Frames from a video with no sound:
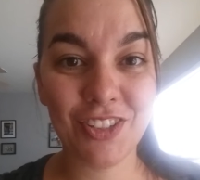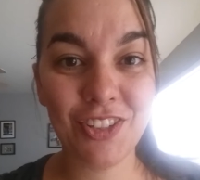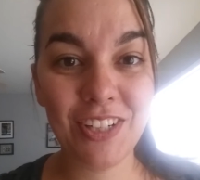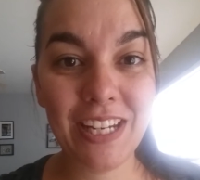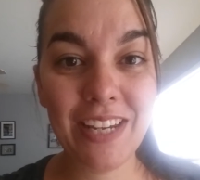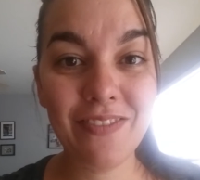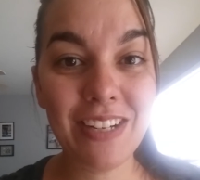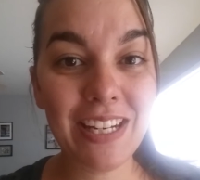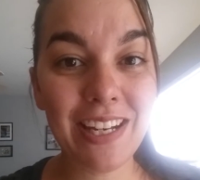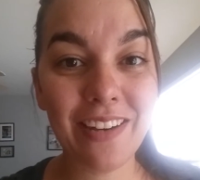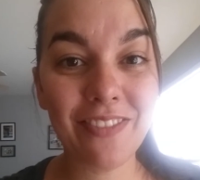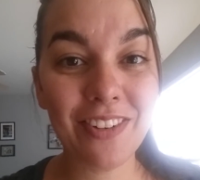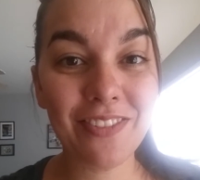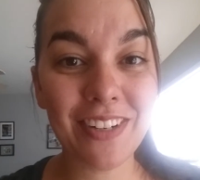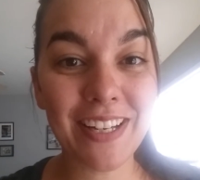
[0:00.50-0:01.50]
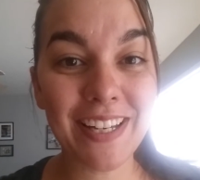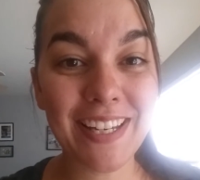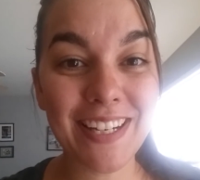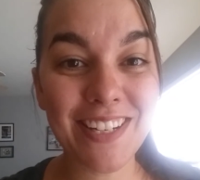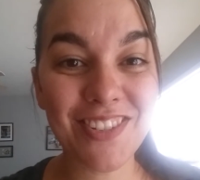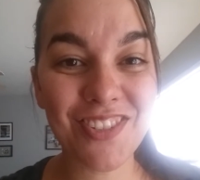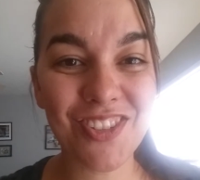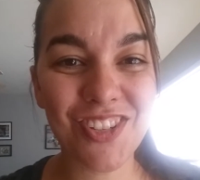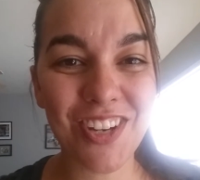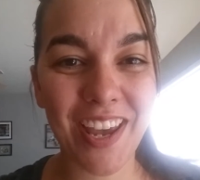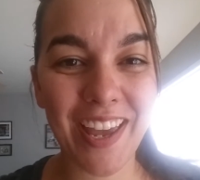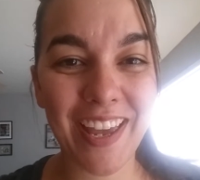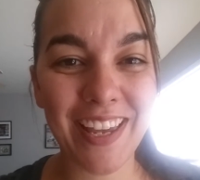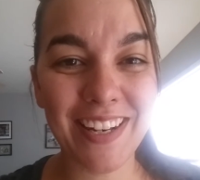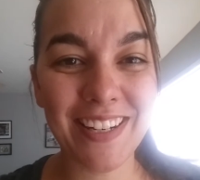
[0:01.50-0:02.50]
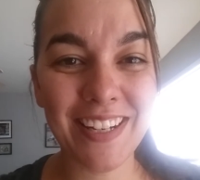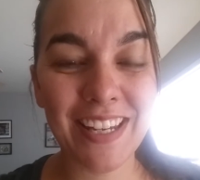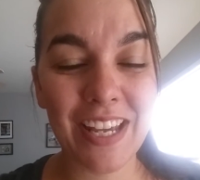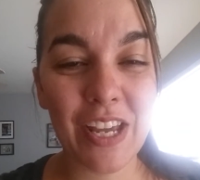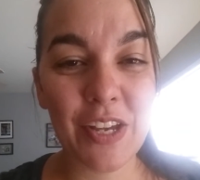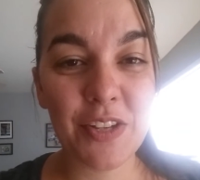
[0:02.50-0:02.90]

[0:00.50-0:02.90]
Good evening, everyone. It's Jen.